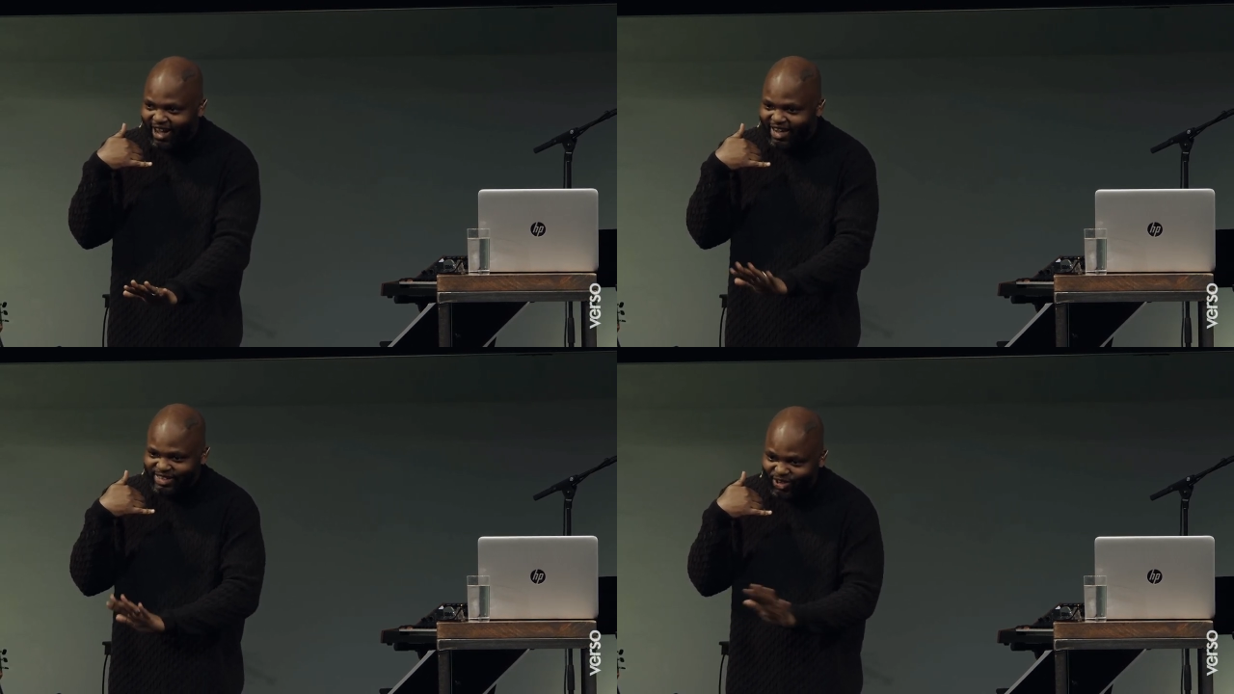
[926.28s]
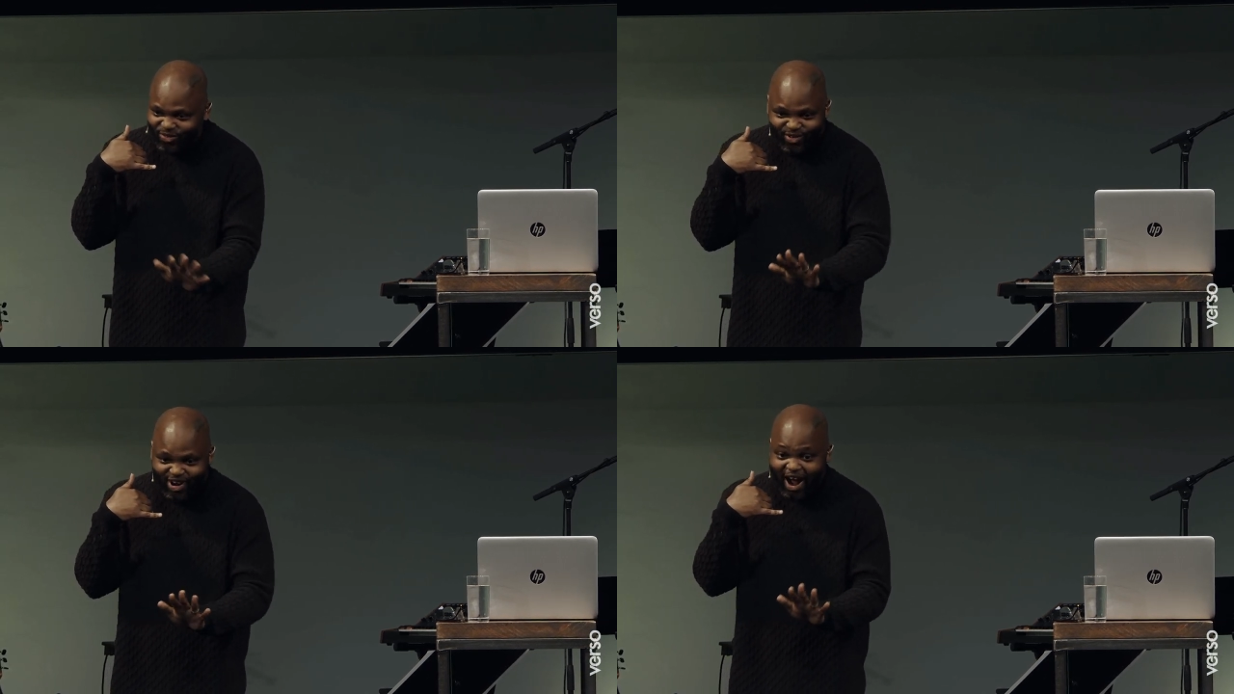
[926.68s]
I,
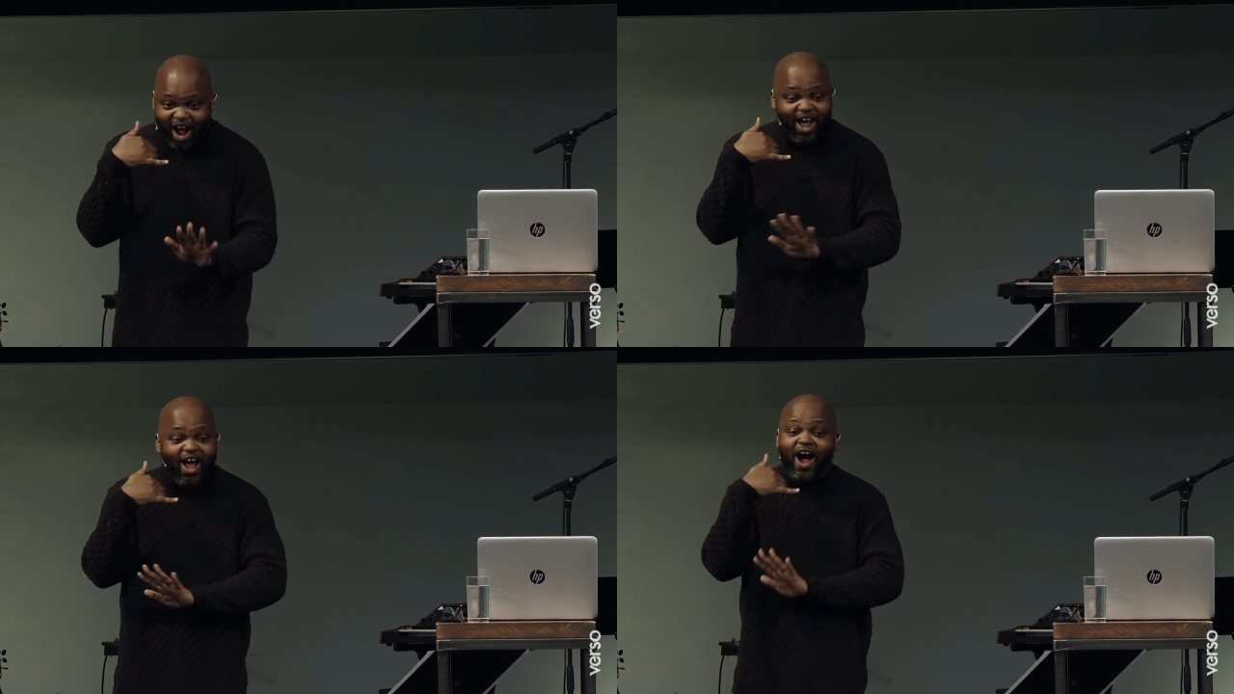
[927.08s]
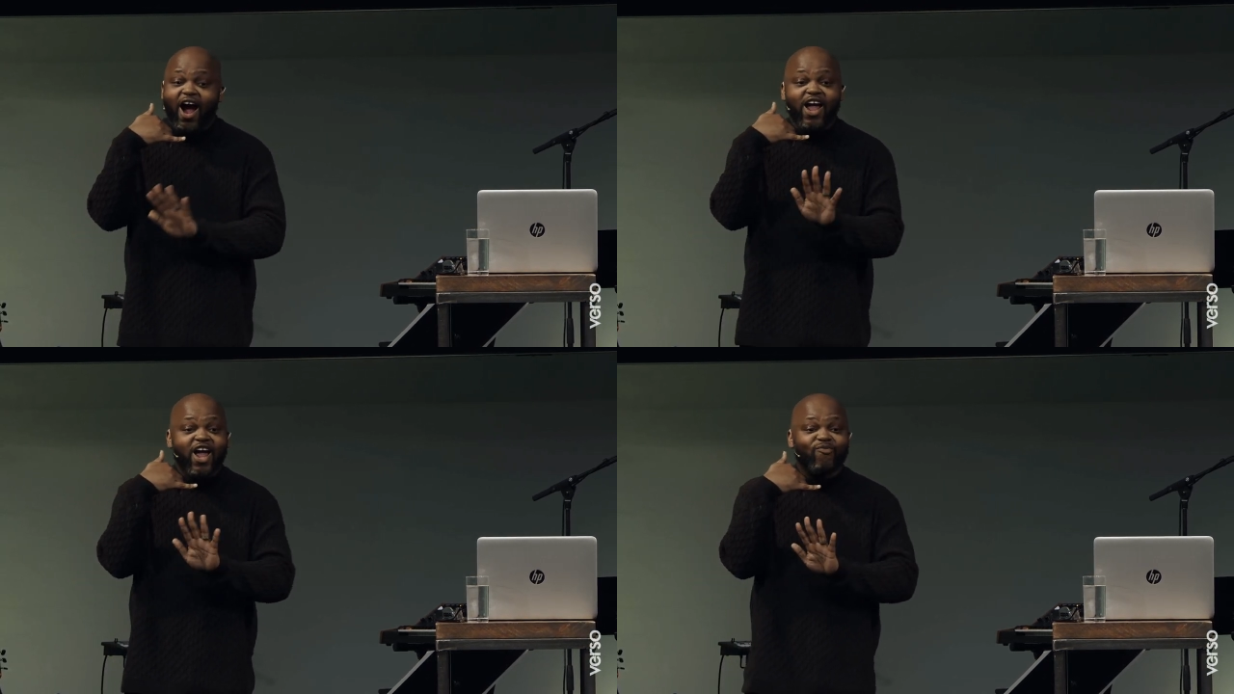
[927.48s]
don't, I,
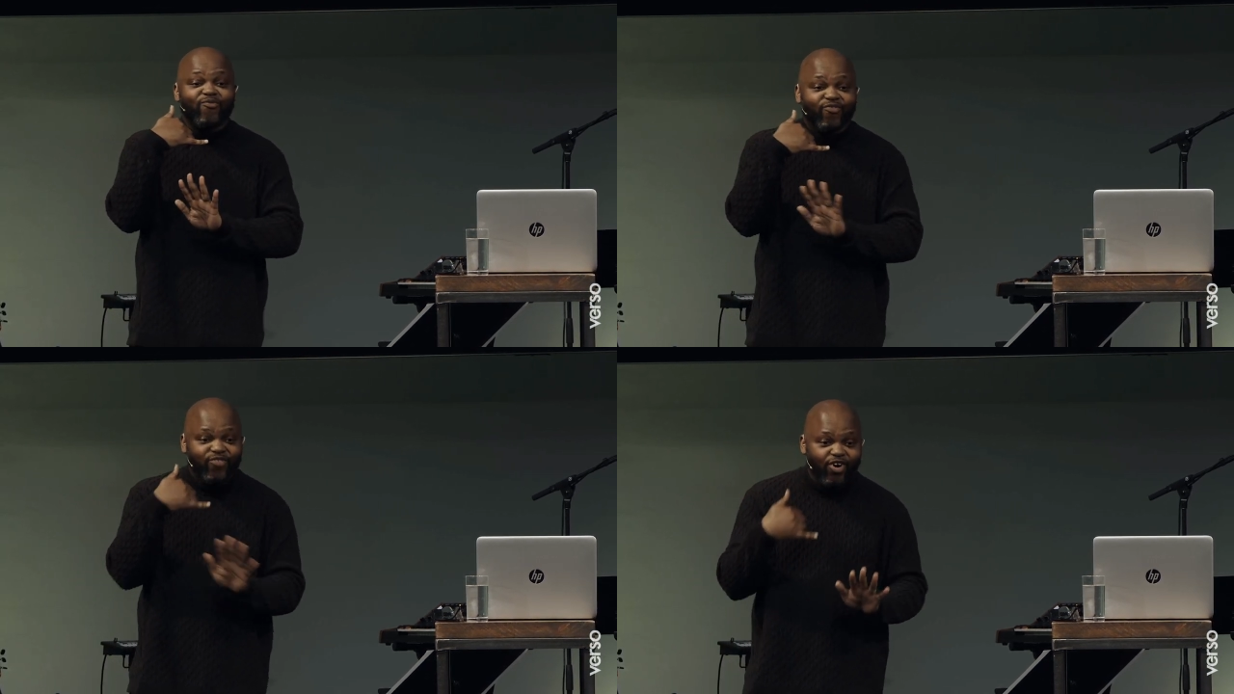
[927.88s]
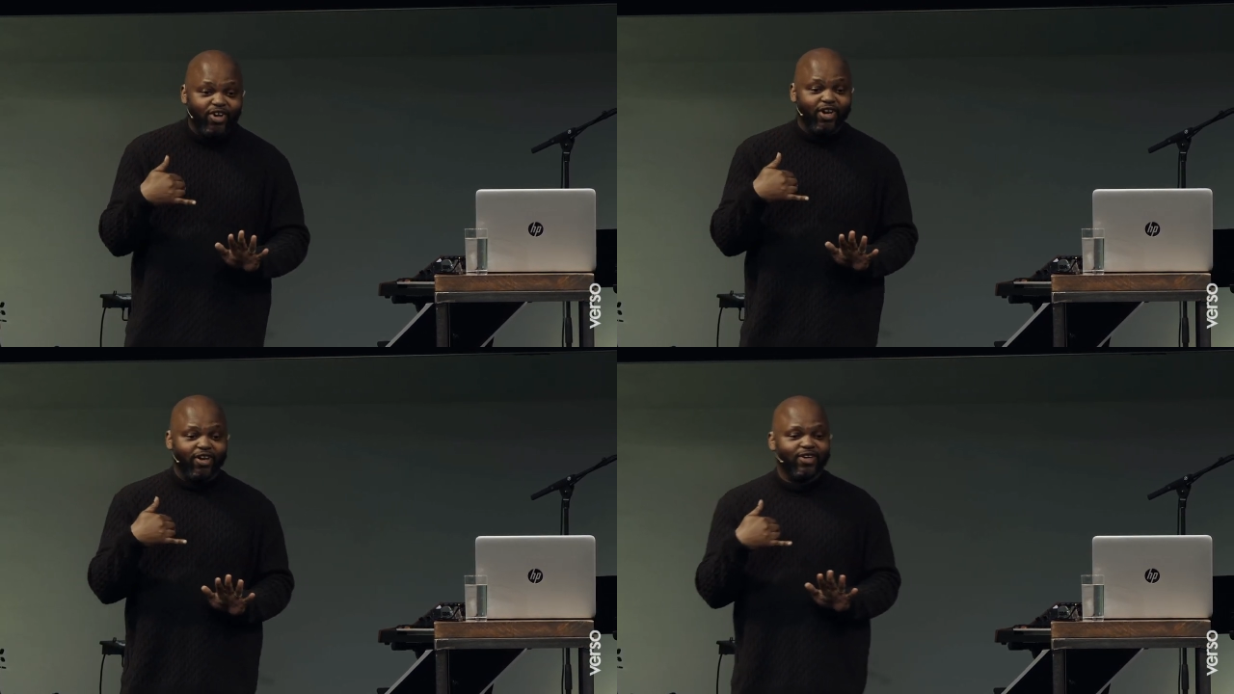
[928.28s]
I am full.